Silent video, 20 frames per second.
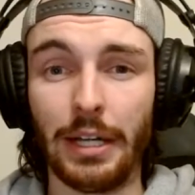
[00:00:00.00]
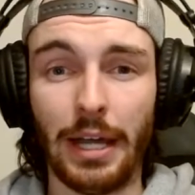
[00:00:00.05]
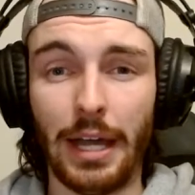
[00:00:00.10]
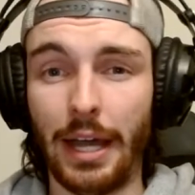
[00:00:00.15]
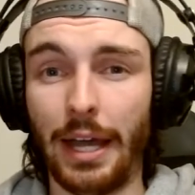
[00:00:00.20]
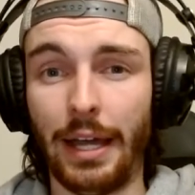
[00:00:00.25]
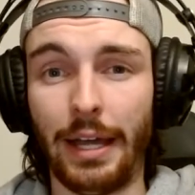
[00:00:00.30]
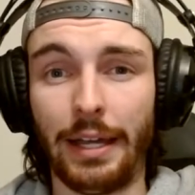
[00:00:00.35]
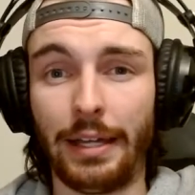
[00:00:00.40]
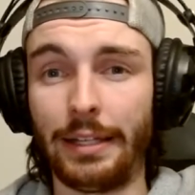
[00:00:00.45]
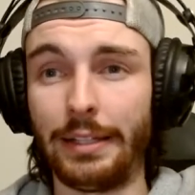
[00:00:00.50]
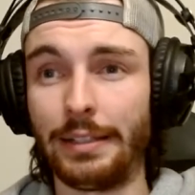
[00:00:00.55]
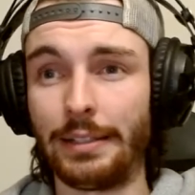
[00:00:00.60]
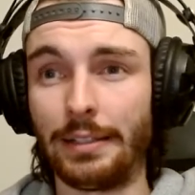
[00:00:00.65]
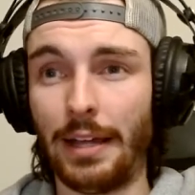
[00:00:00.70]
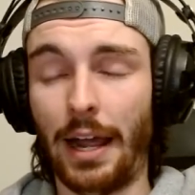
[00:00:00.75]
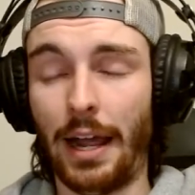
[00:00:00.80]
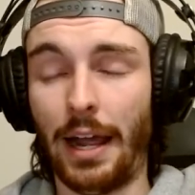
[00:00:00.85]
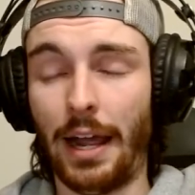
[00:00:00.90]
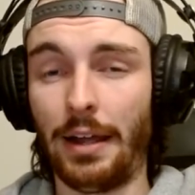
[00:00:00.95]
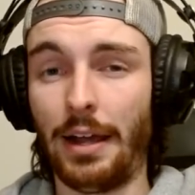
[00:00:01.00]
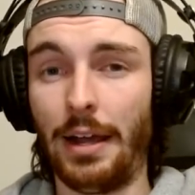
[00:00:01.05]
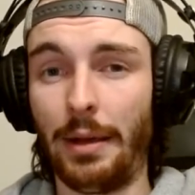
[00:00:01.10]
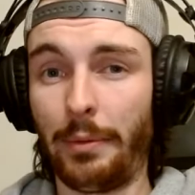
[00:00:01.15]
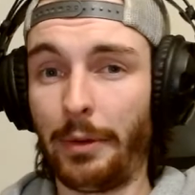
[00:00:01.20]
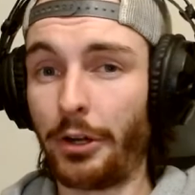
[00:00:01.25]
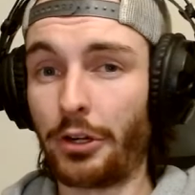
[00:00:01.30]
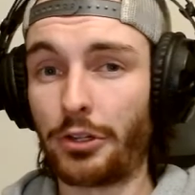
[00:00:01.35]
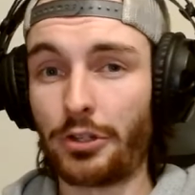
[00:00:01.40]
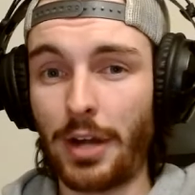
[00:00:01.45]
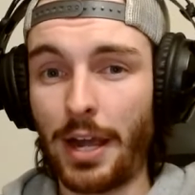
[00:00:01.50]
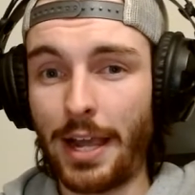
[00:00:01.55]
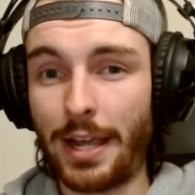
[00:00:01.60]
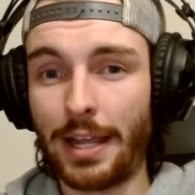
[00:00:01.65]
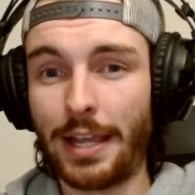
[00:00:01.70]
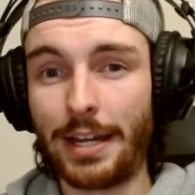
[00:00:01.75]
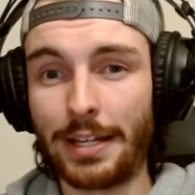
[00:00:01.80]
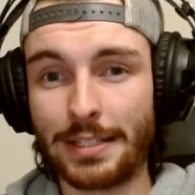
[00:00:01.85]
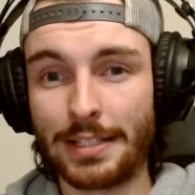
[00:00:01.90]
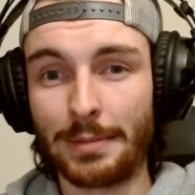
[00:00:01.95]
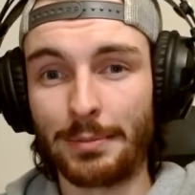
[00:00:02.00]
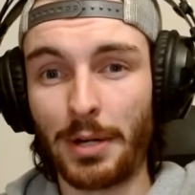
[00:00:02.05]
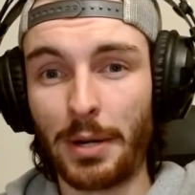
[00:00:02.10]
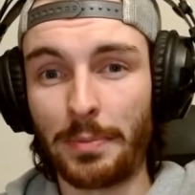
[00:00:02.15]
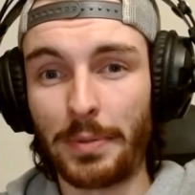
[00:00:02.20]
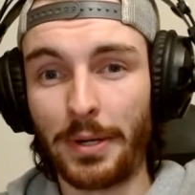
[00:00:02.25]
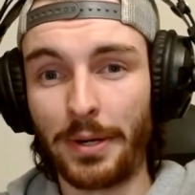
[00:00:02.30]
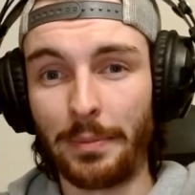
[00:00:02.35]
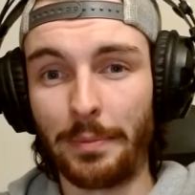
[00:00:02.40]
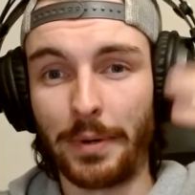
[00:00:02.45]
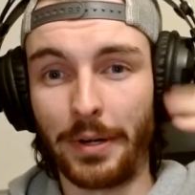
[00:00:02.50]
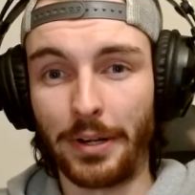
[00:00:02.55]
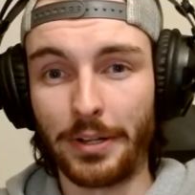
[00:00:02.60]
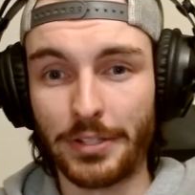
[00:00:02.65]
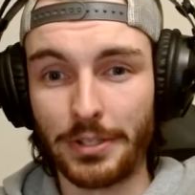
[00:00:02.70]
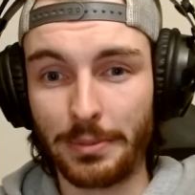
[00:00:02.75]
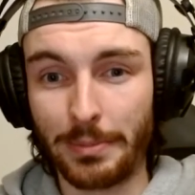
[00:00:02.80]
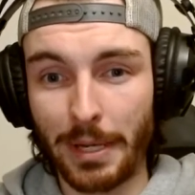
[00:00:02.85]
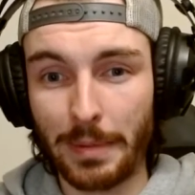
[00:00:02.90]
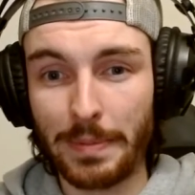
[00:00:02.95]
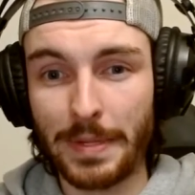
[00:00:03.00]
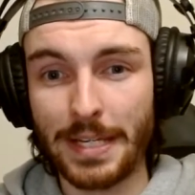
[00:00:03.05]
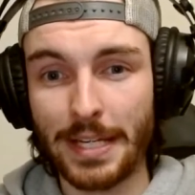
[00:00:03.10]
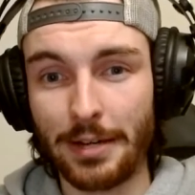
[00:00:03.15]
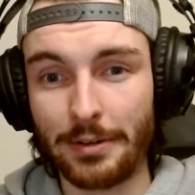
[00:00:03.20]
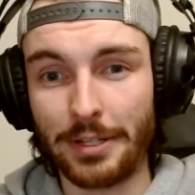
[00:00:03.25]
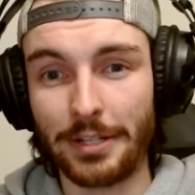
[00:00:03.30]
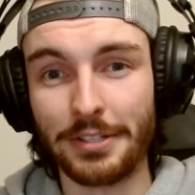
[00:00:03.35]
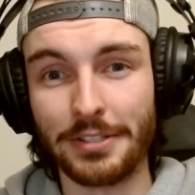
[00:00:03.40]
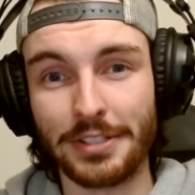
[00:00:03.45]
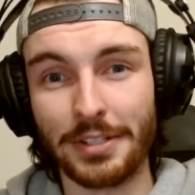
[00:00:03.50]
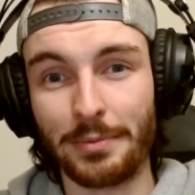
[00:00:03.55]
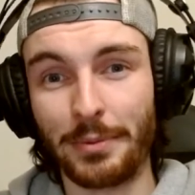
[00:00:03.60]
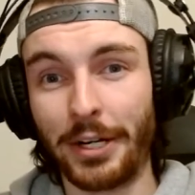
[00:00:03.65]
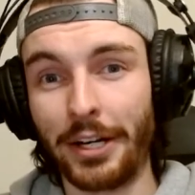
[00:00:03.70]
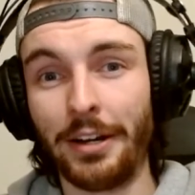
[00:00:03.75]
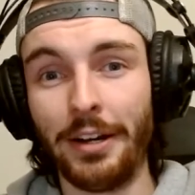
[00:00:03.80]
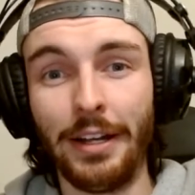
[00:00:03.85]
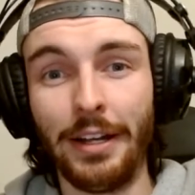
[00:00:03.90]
I'm going to try and get it somewhere up here, but it also might be down here somewhere.